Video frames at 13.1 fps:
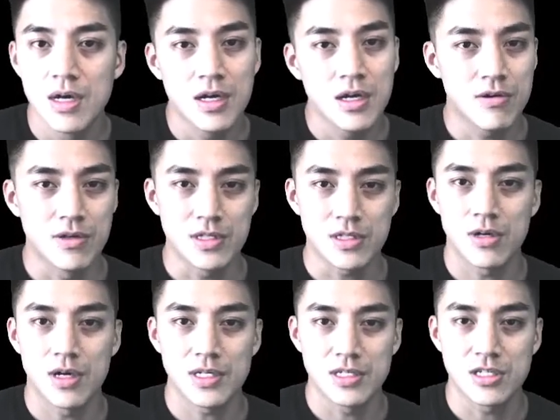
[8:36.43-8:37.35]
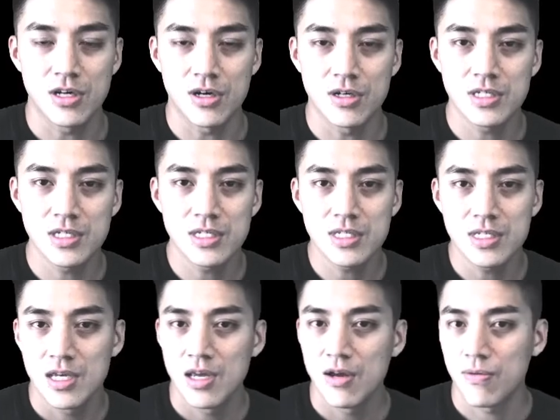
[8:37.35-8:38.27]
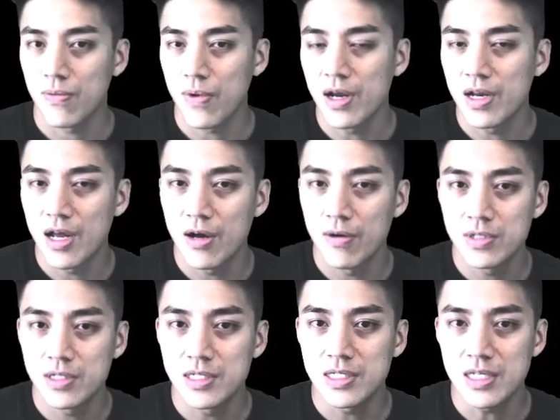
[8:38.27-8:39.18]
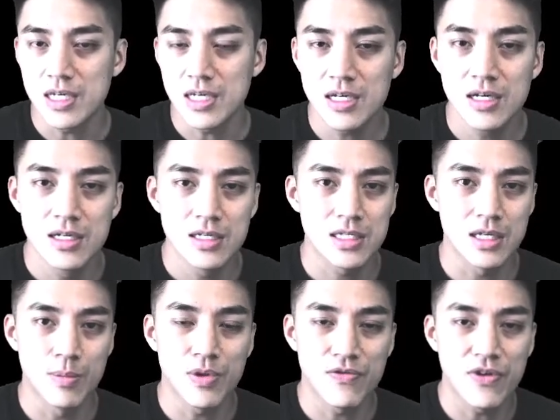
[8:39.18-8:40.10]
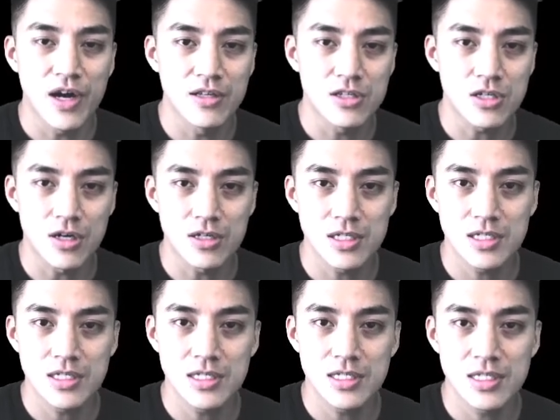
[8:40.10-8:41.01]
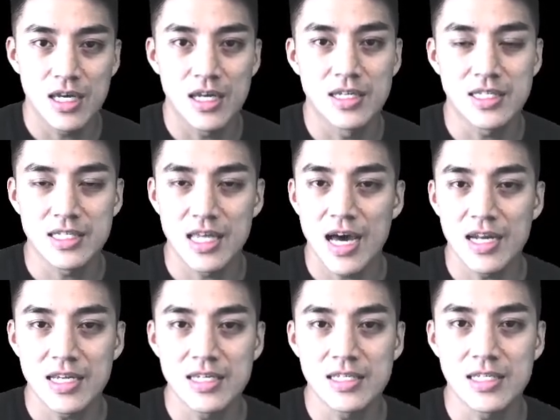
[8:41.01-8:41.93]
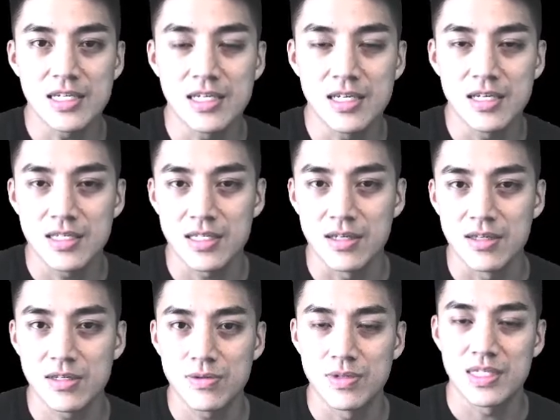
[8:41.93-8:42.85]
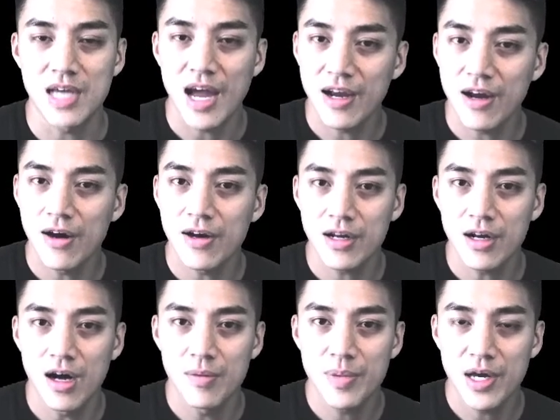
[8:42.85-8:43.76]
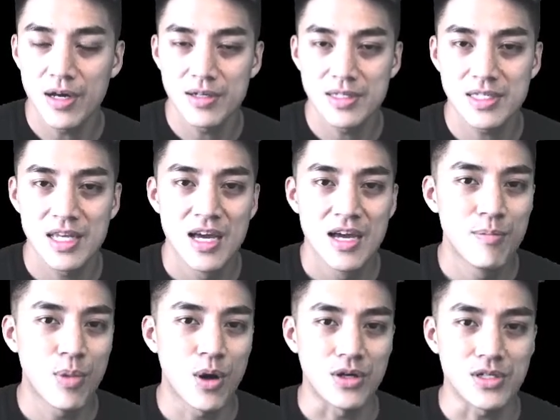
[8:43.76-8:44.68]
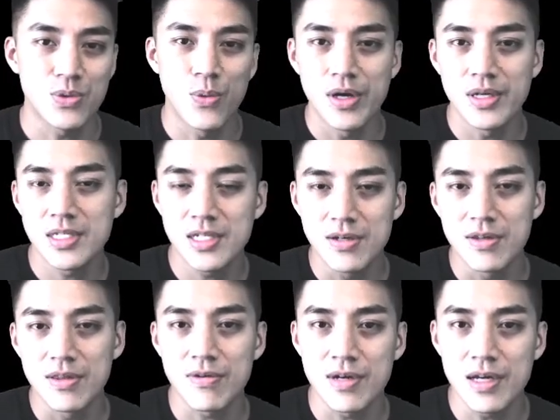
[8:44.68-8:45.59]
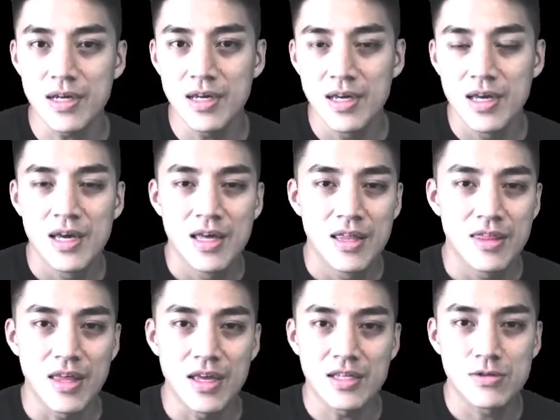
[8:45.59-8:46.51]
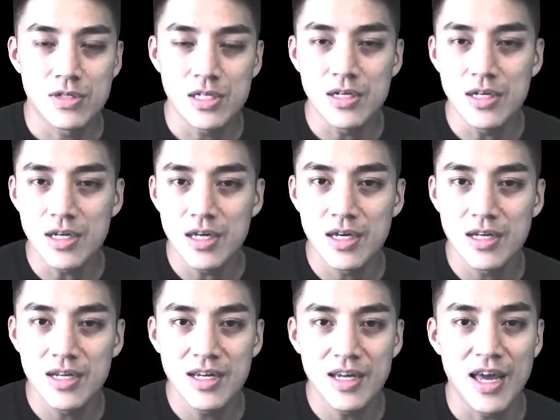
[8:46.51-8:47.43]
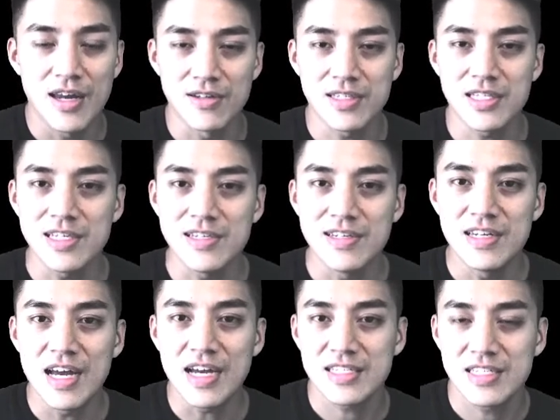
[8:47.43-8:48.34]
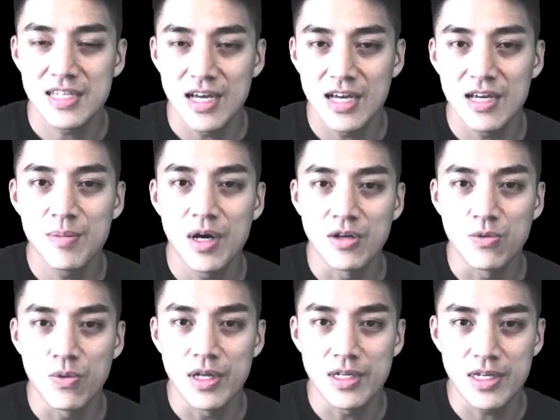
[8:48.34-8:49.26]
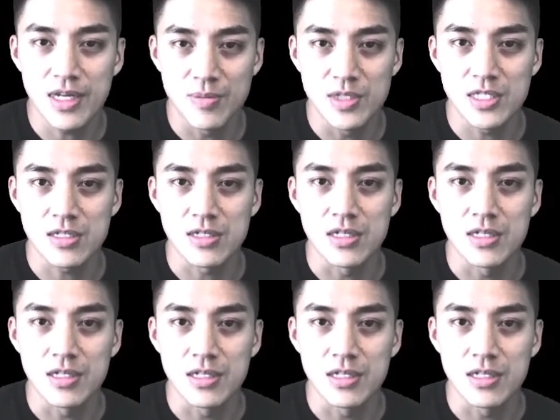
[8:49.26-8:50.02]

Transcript: crisscross the charges, write down what you see, simplify the charges, and it's that easy. So this was Ionic compounds, parts 1, 2, and 3. Thanks for tuning in, and I'll see you next time on Win Chemistry.